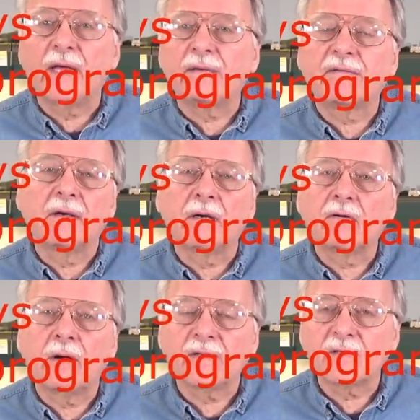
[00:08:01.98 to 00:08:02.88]
that uh,
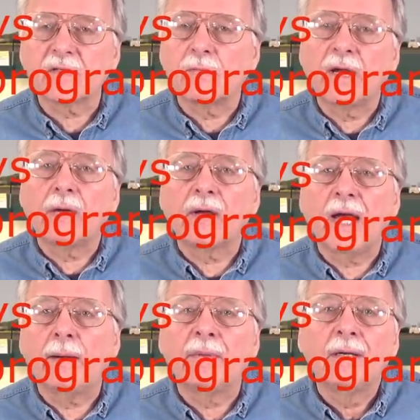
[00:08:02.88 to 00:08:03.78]
crosses a rail
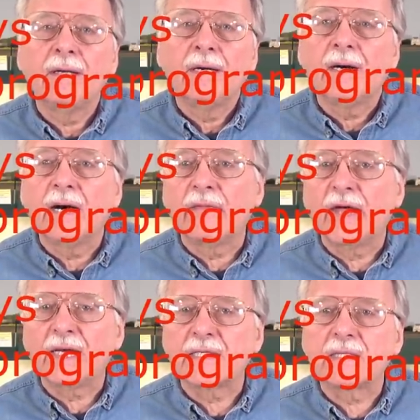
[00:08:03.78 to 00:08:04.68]
gap uh,
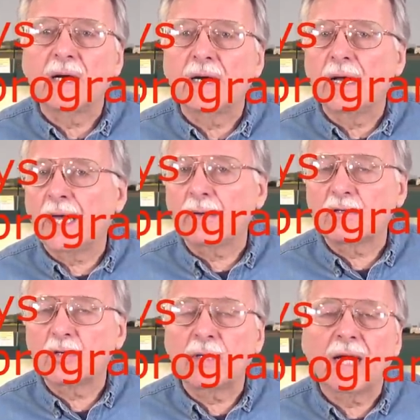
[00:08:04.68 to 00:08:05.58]
that is uh, at a
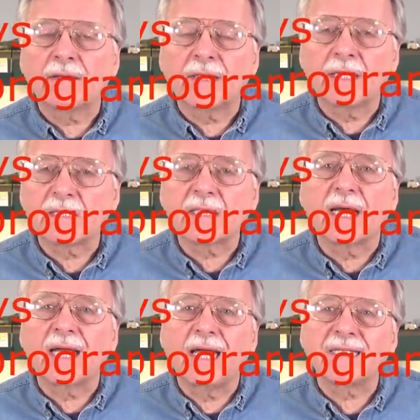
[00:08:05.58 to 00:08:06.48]
turnout that is
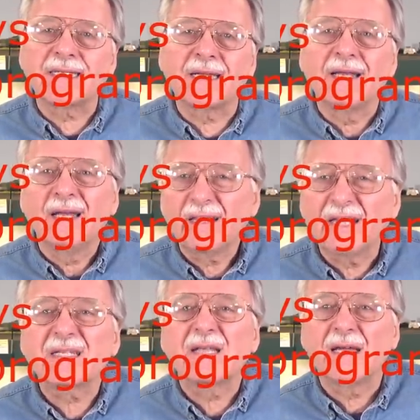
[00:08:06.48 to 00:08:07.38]
set against it,
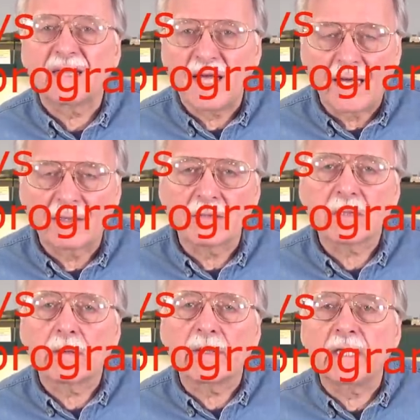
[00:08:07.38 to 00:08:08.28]
things like that. Those
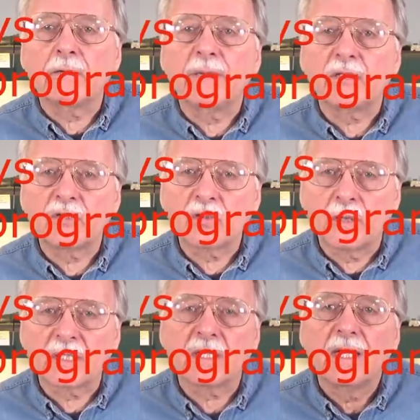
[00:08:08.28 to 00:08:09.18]
little intermittent
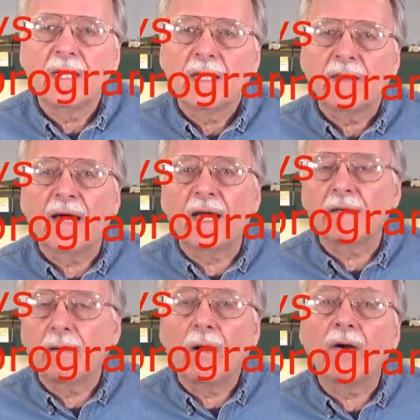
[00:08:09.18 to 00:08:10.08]
shorts
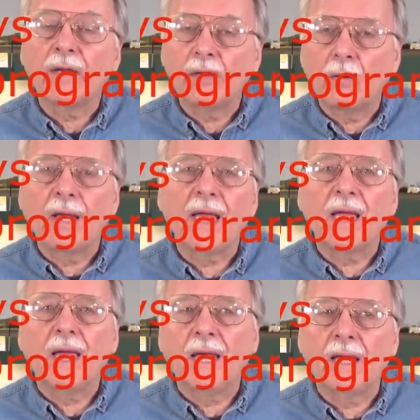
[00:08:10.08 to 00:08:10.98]
that are
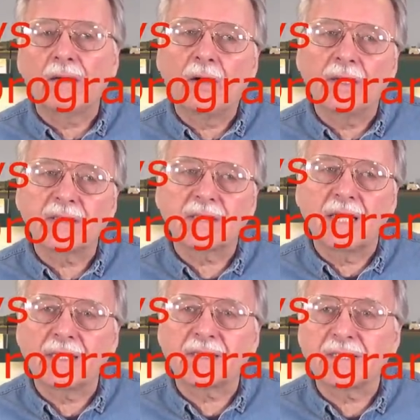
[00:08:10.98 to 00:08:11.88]
annoying and cause
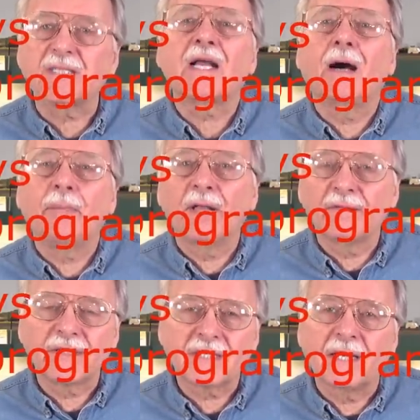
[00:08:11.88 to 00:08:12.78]
things to stop all
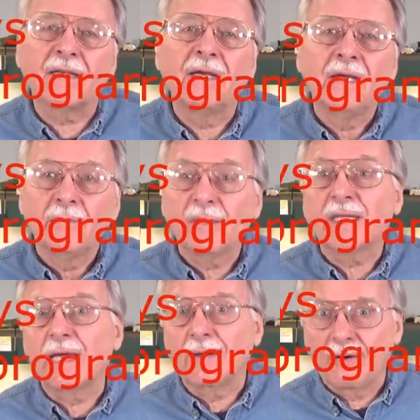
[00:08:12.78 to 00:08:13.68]
of a sudden, but
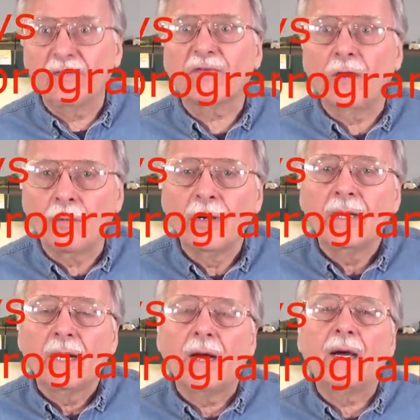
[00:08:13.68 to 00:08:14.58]
they can also
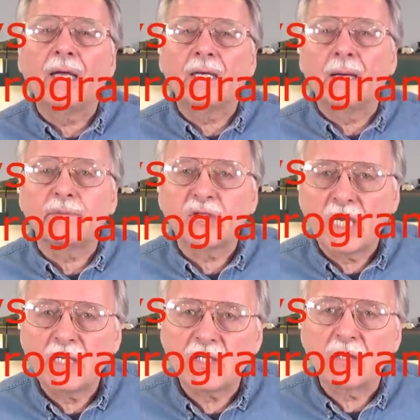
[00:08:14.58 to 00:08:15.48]
Uh, end up
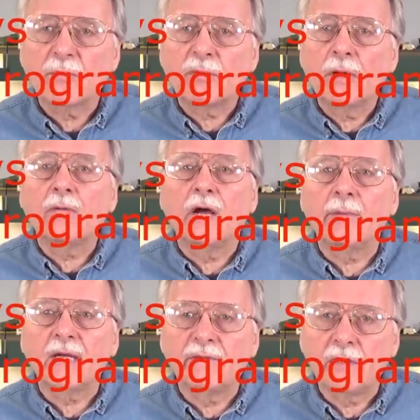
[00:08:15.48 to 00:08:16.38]
changing the
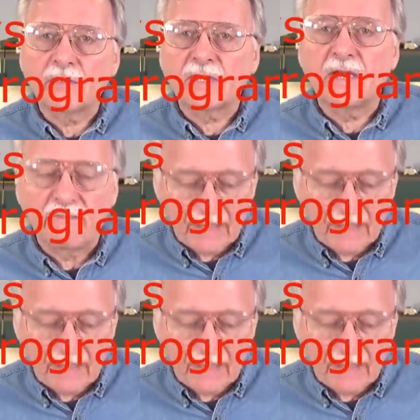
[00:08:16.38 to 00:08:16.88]
programming of your C